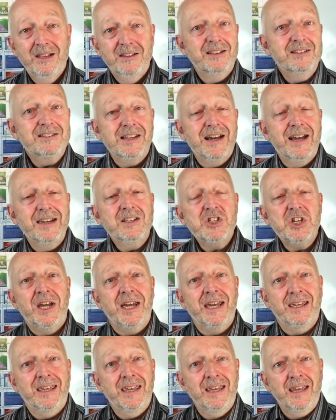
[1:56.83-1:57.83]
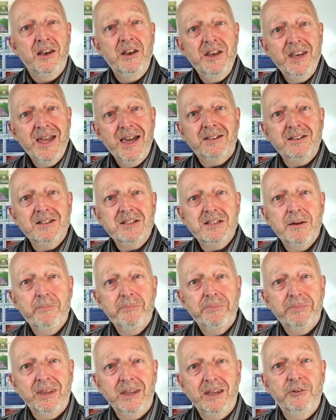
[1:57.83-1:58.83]
It's like taking a net.
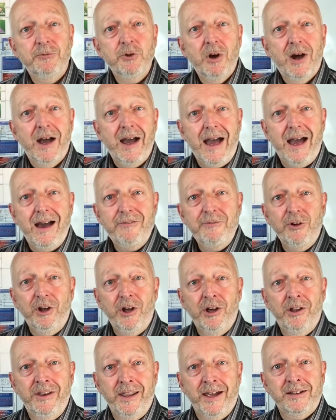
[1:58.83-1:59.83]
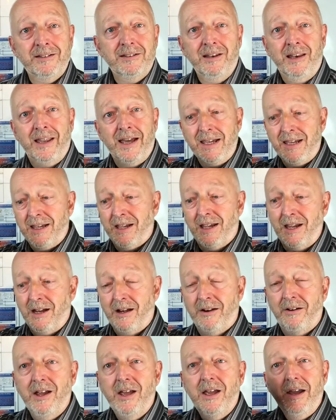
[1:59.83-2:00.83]
If you have a net laying
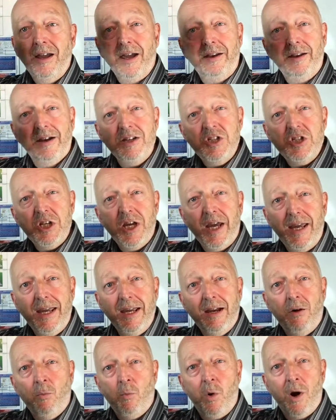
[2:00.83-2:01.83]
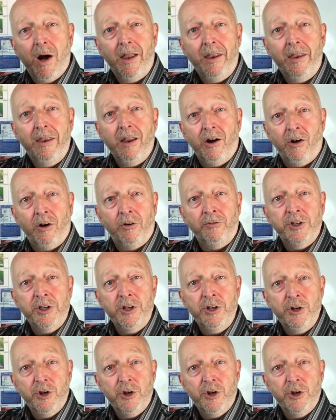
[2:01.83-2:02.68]
here and I take one of the